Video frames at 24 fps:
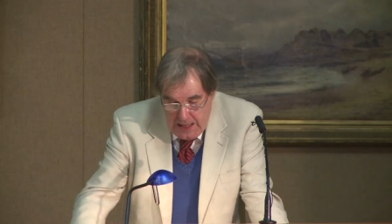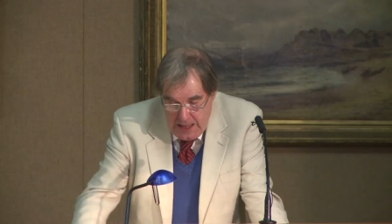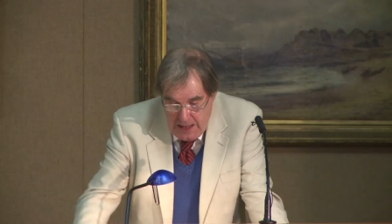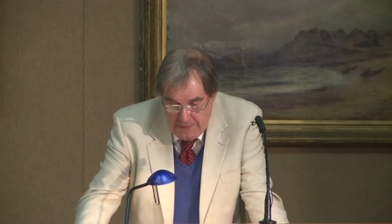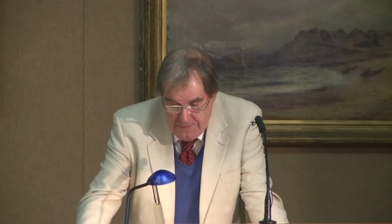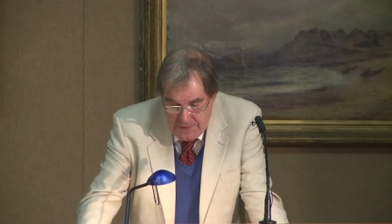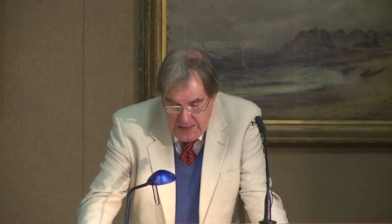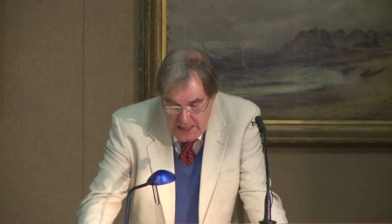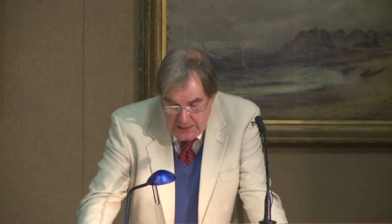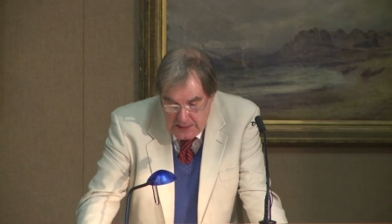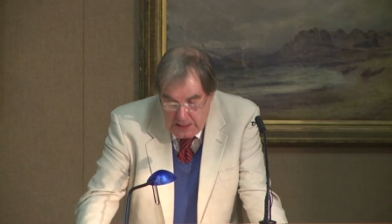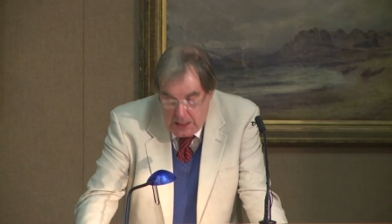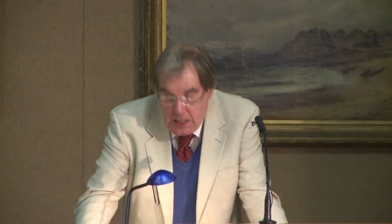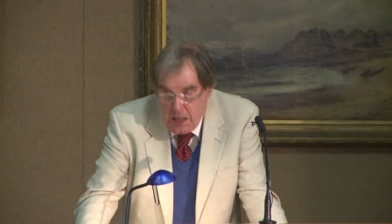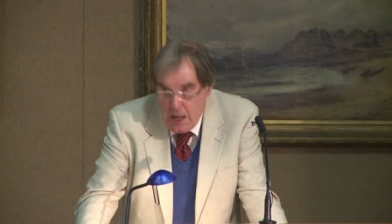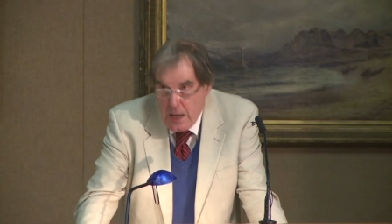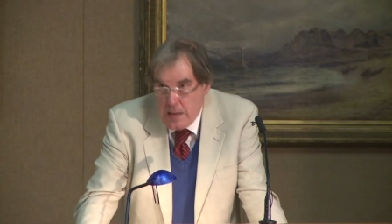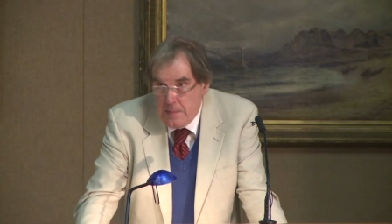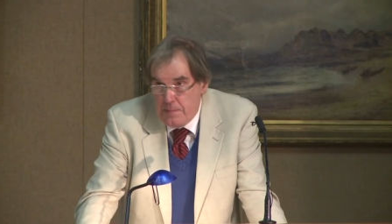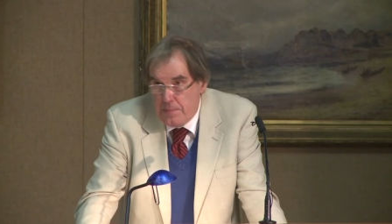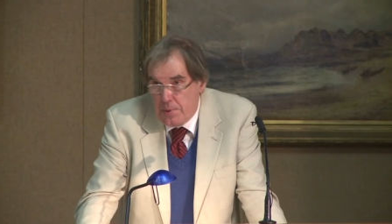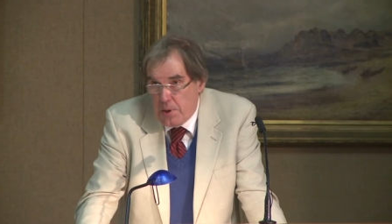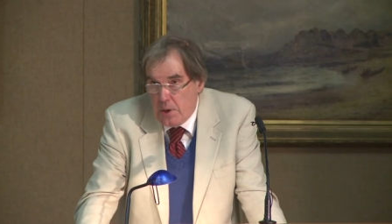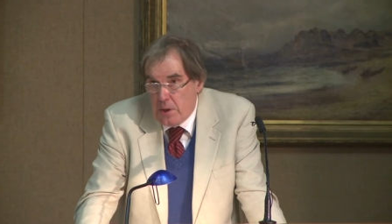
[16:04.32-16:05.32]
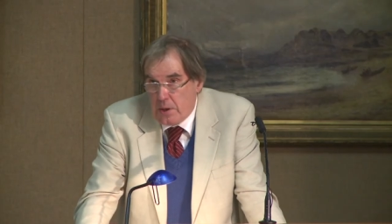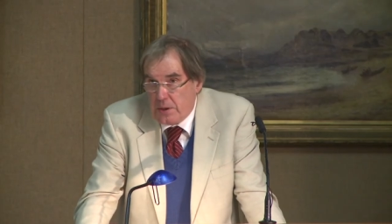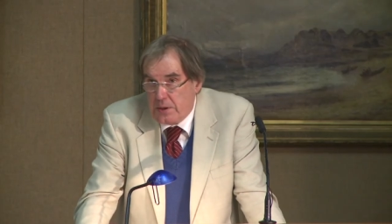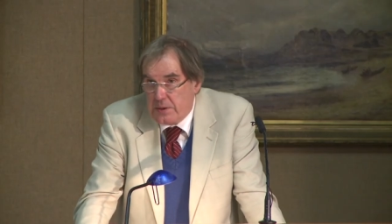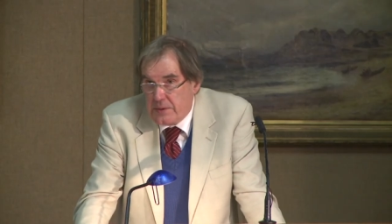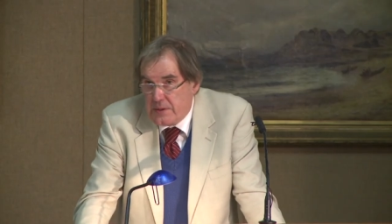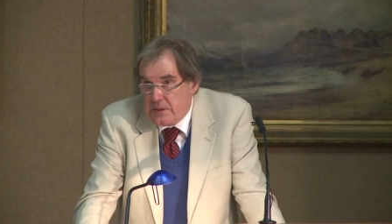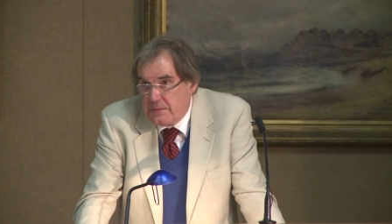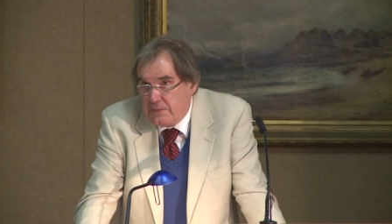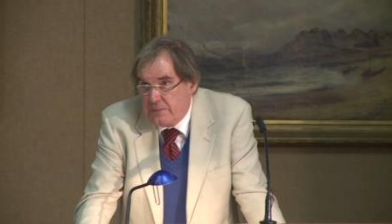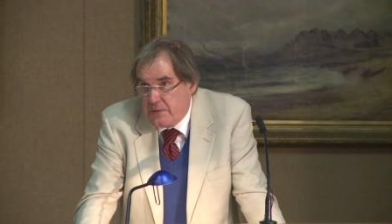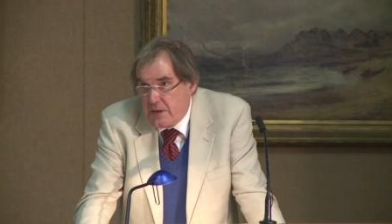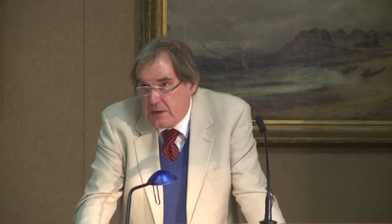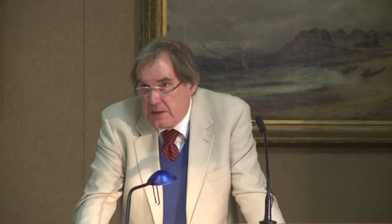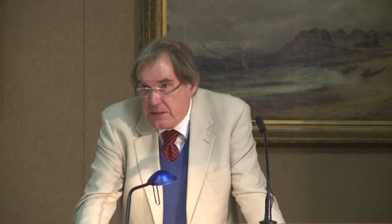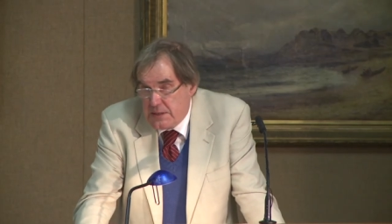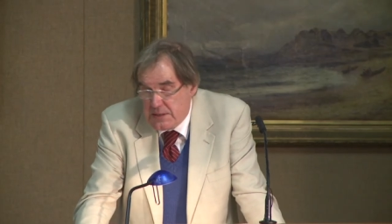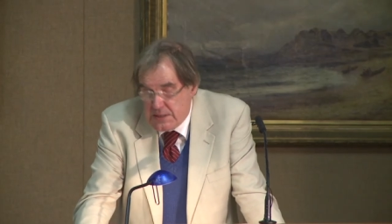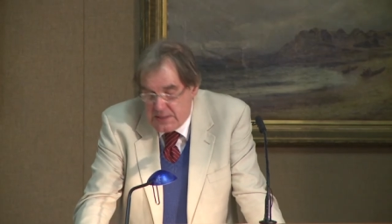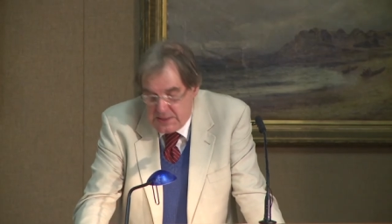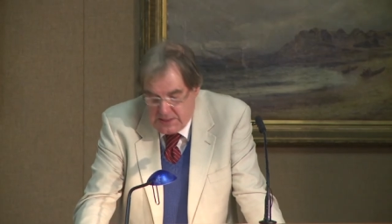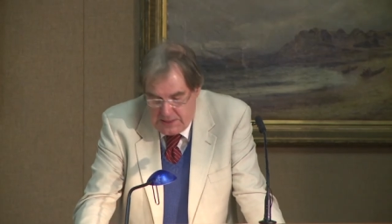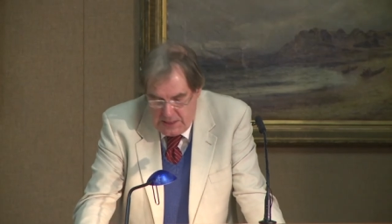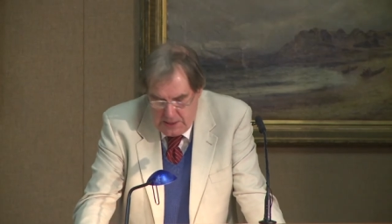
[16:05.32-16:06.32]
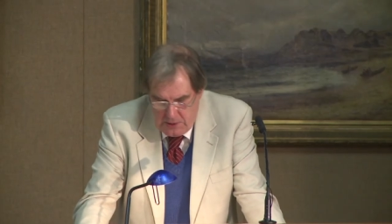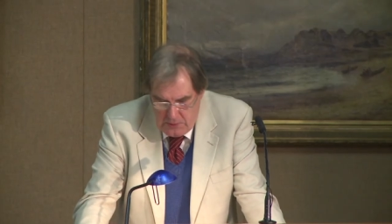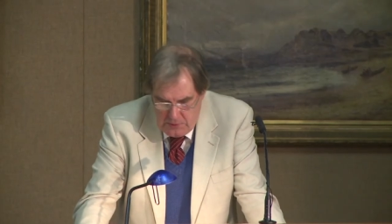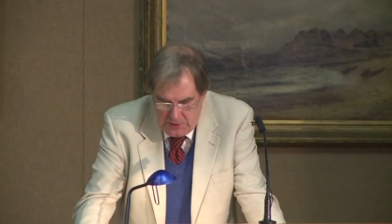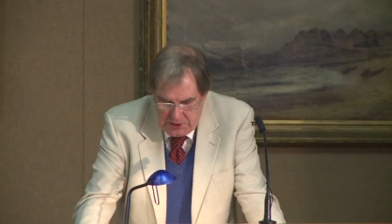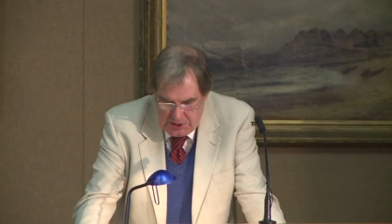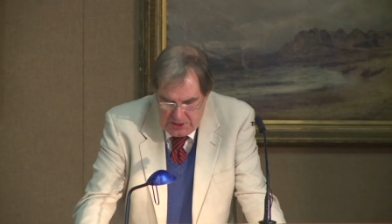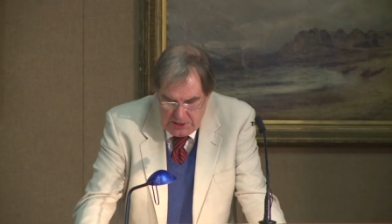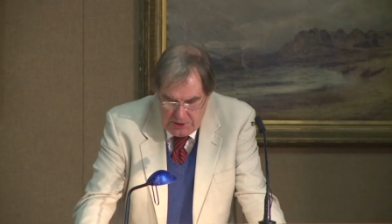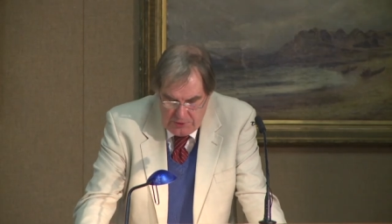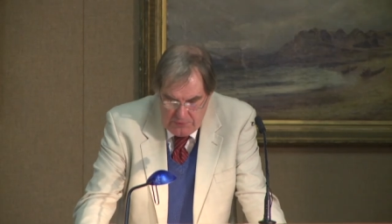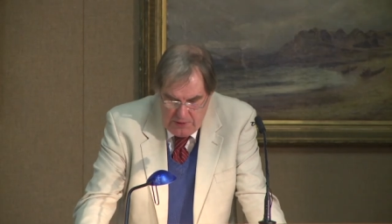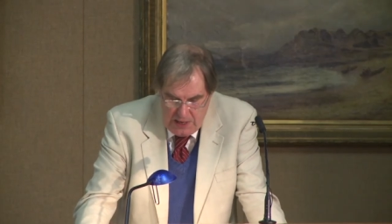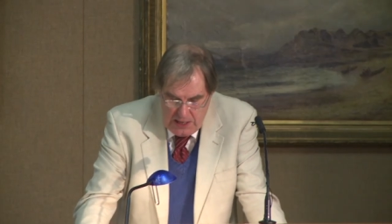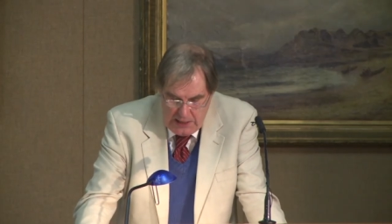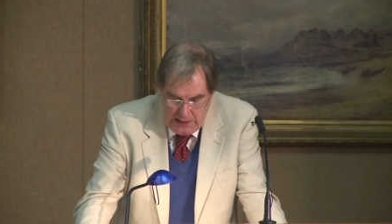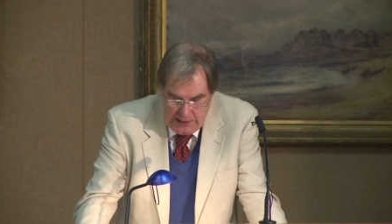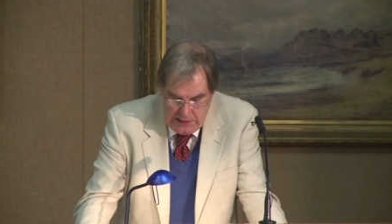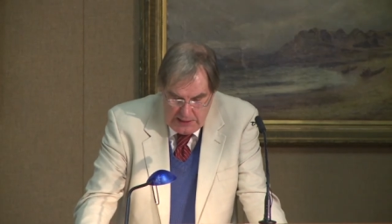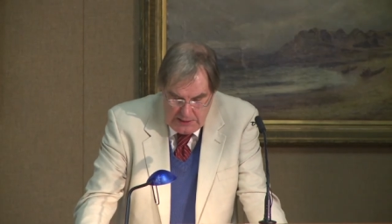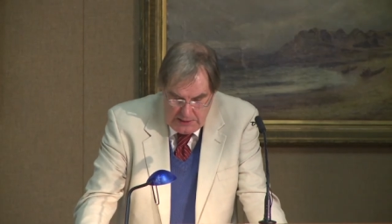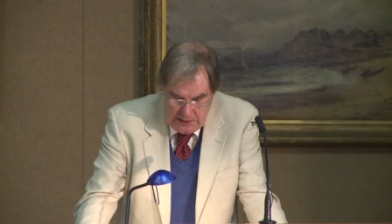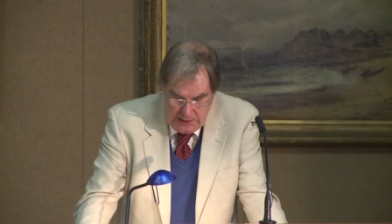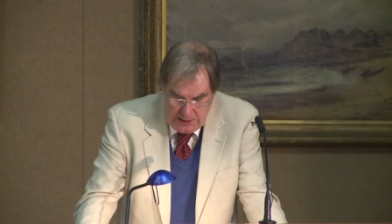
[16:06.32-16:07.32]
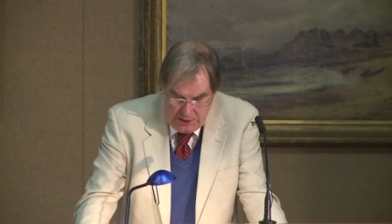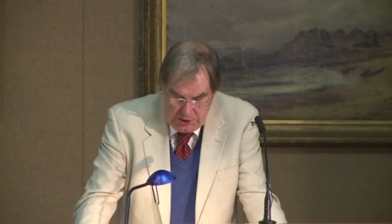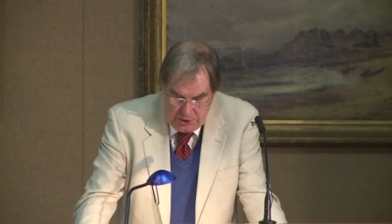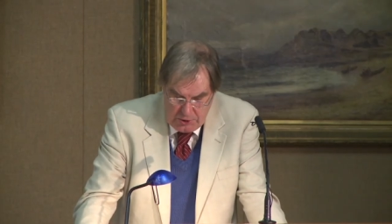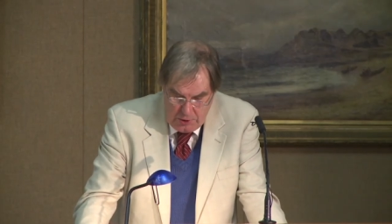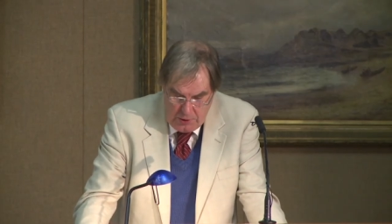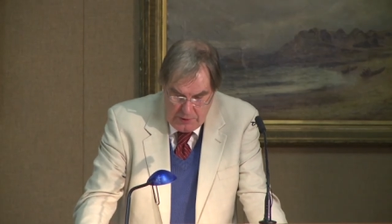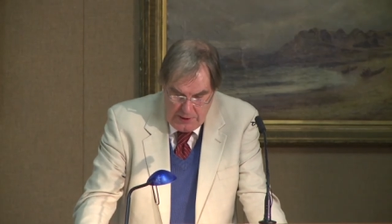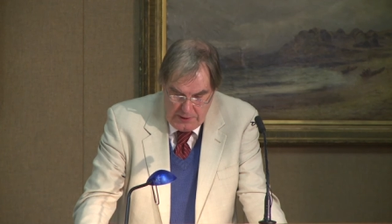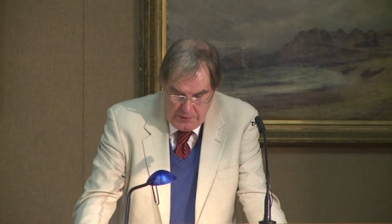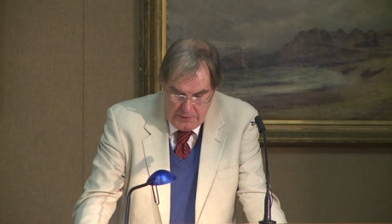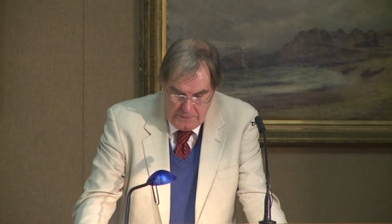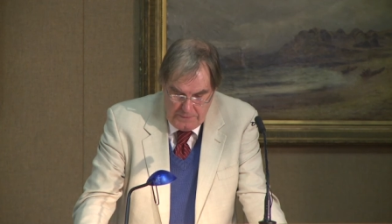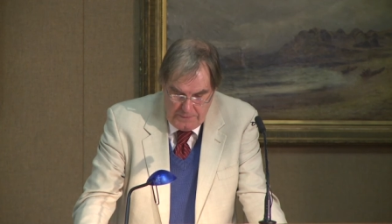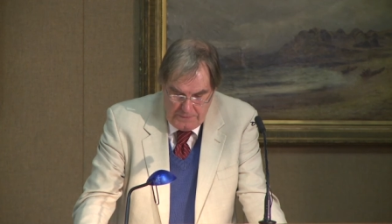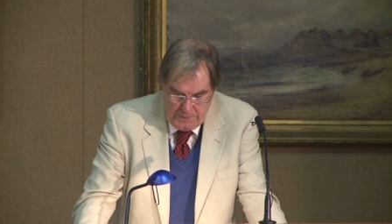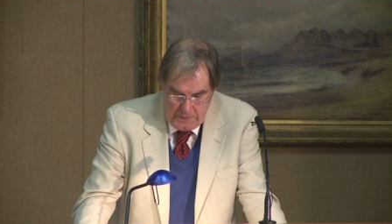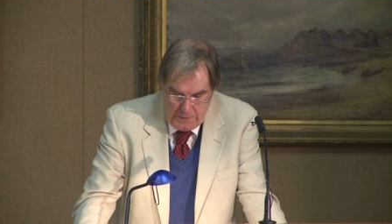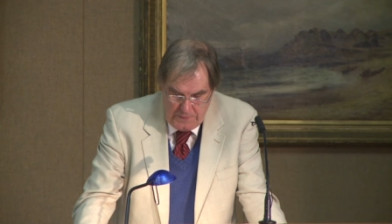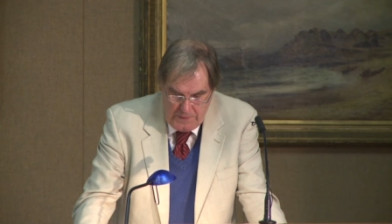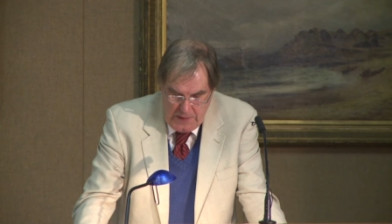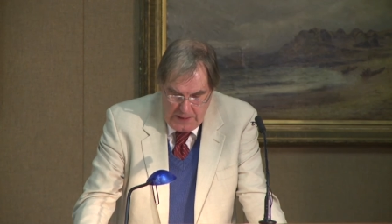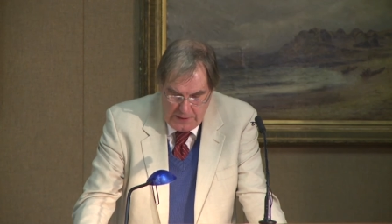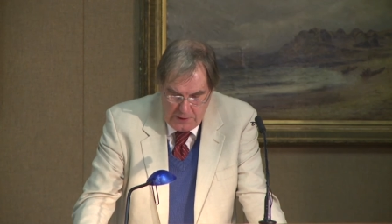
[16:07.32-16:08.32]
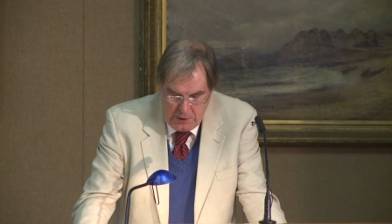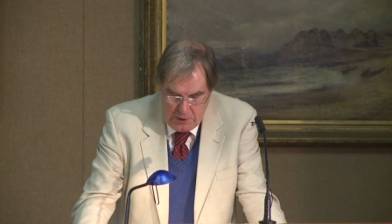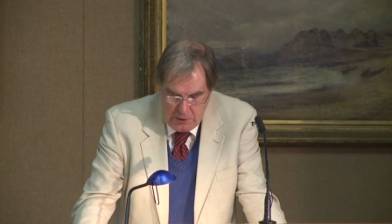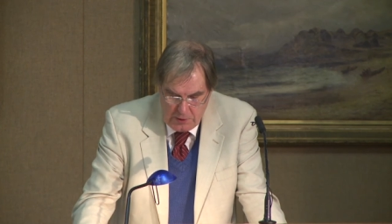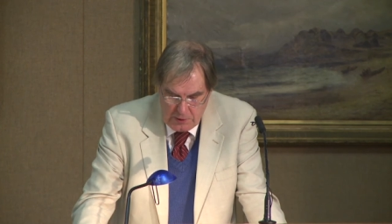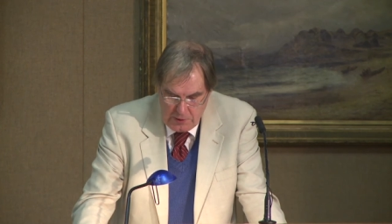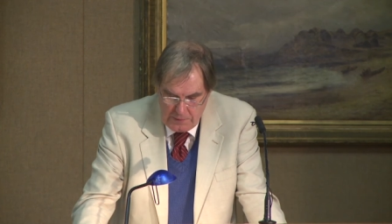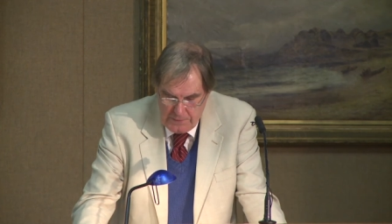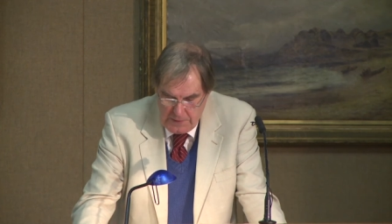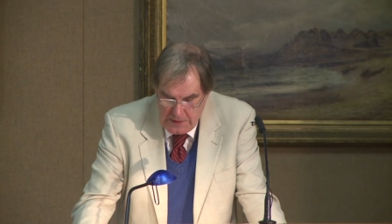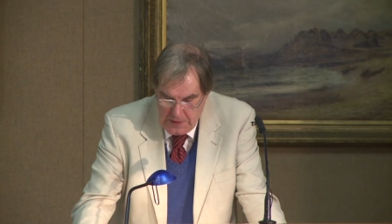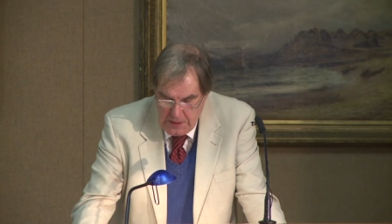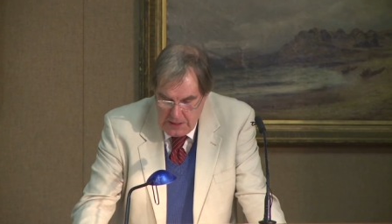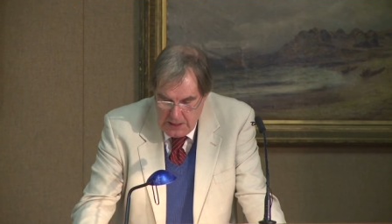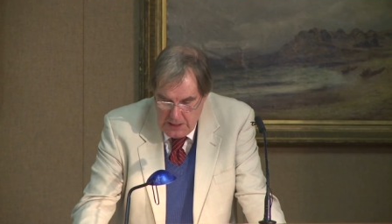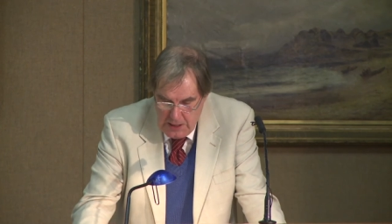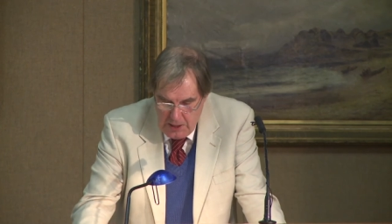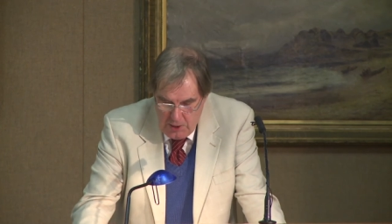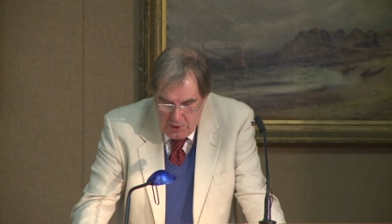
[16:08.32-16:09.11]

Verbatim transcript: Aviad Kleinberg, the very distinguished Israeli historian of, of hagiography,